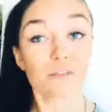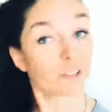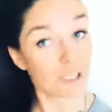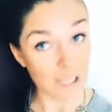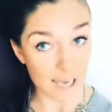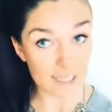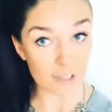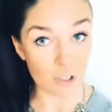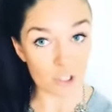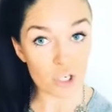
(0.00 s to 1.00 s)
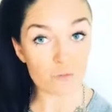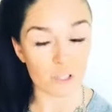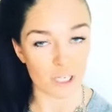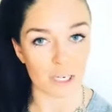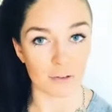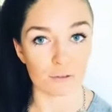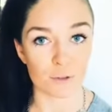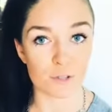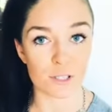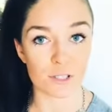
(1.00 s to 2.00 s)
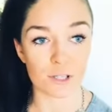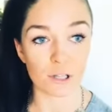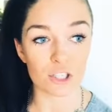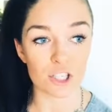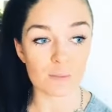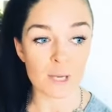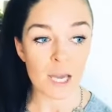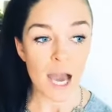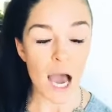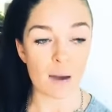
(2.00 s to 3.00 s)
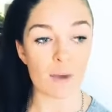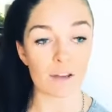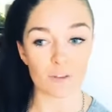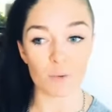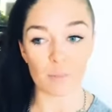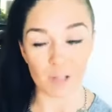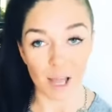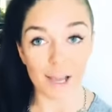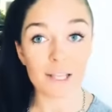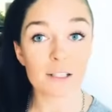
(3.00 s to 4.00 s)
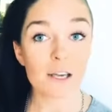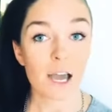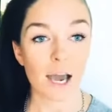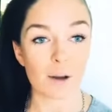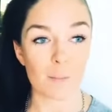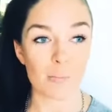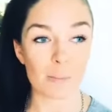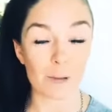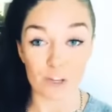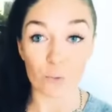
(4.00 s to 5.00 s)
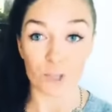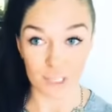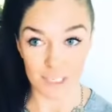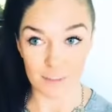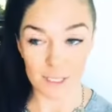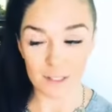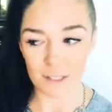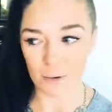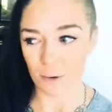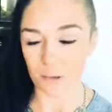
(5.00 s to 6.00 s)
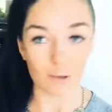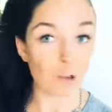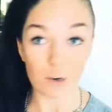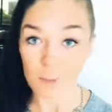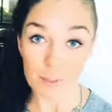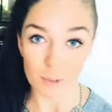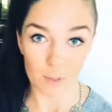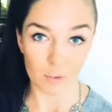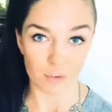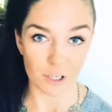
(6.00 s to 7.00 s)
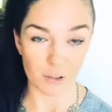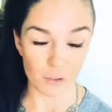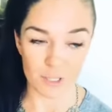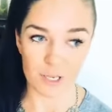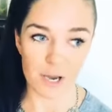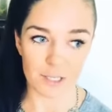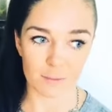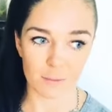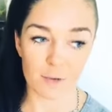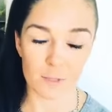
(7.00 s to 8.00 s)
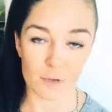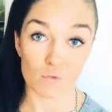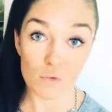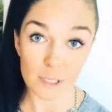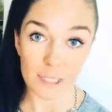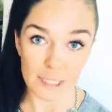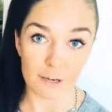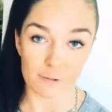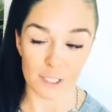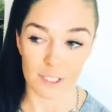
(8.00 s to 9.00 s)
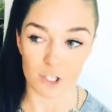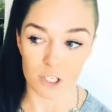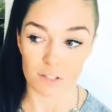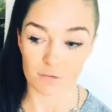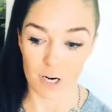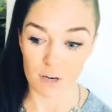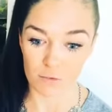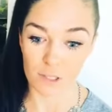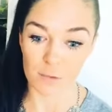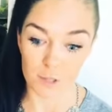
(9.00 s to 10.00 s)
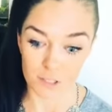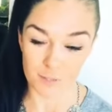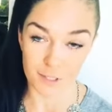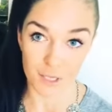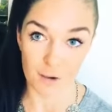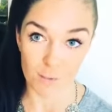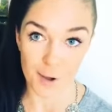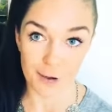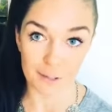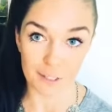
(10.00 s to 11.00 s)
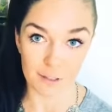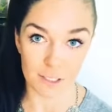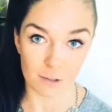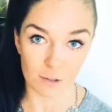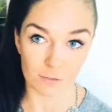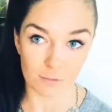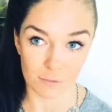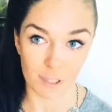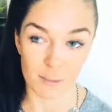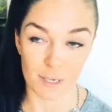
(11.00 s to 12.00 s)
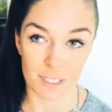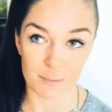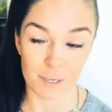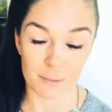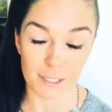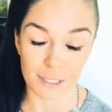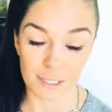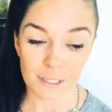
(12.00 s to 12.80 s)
for the last scholarship, for the Young Influencers Scholarship, um, if you applied um, but you weren't accepted, there were a lot of people that were very close guys. And it was a really tough decision, right? It really was. It was like, wow, like there's a lot of really amazing people here.